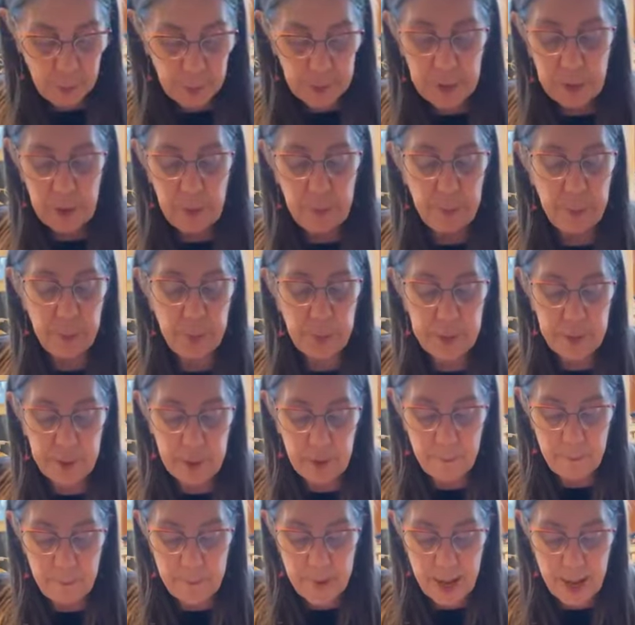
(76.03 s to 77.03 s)
we're going to
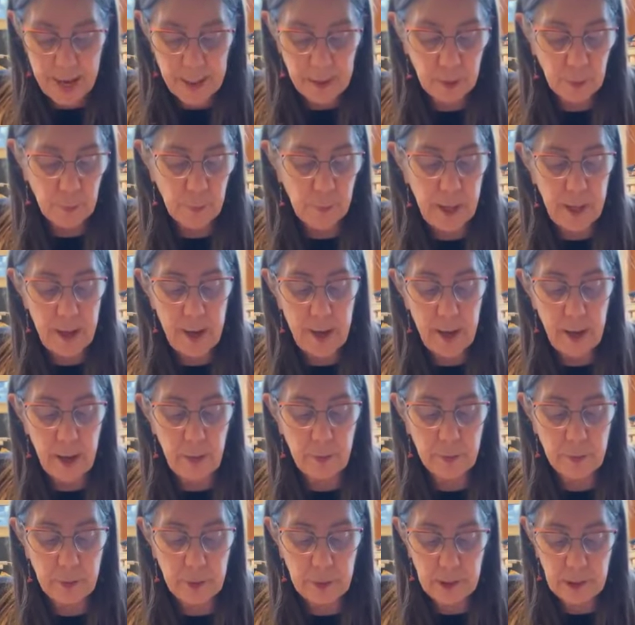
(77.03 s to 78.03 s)
put the
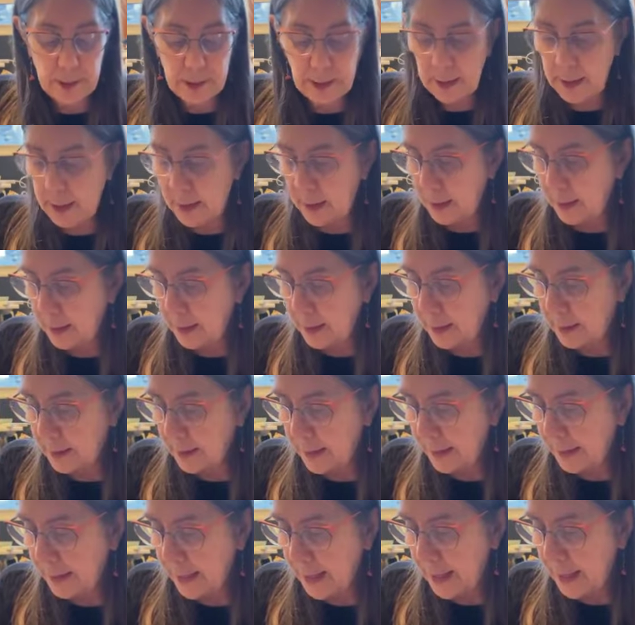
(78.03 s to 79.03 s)
background in
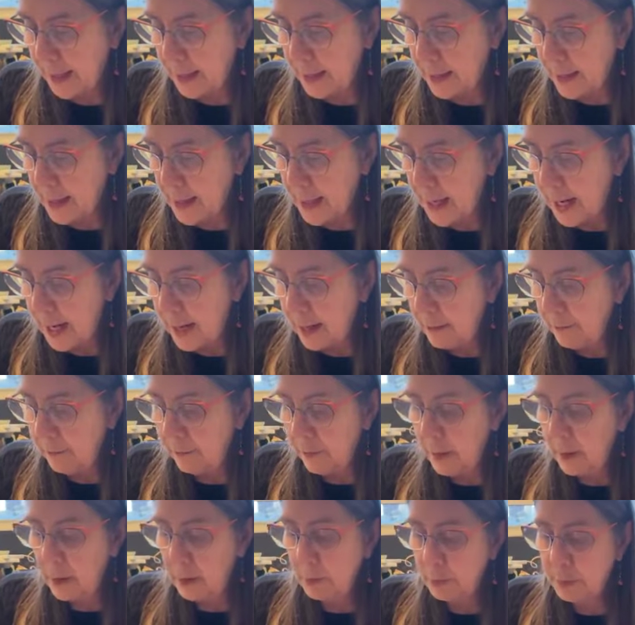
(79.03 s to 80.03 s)
like a
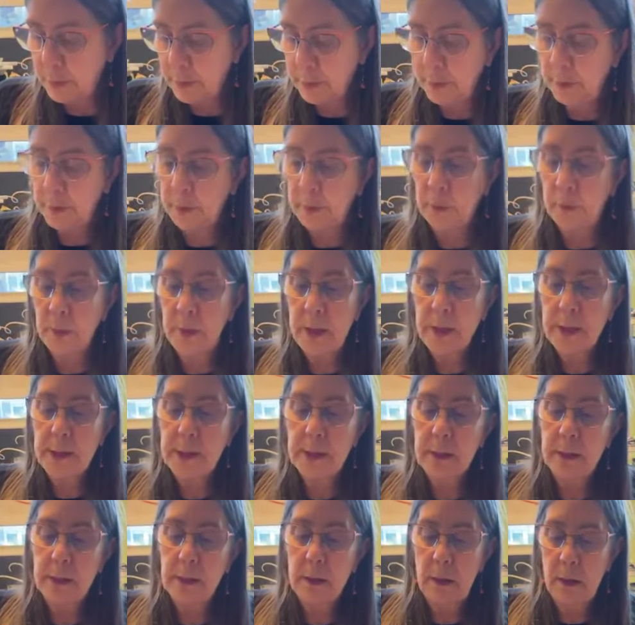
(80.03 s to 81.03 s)
navy blue. What
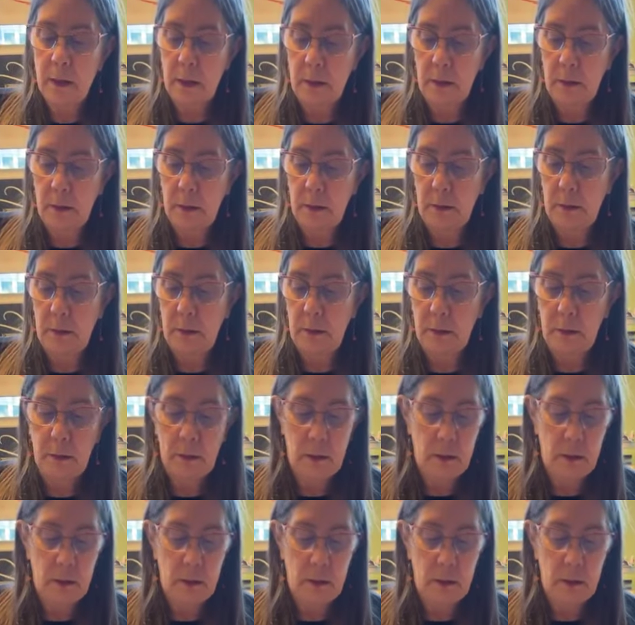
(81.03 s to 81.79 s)
is this color?